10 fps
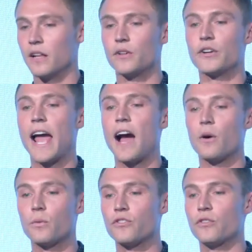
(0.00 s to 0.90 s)
learn
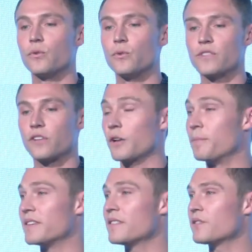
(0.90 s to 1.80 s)
how to start a
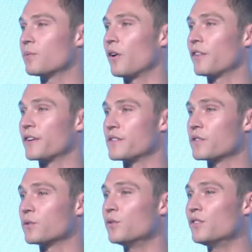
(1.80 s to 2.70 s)
business while they're in
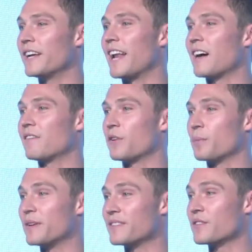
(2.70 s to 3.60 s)
school and have their
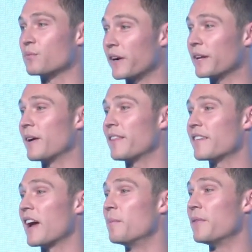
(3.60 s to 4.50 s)
business running by the
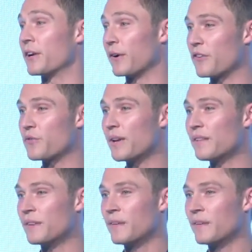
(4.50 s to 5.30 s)
time they graduate.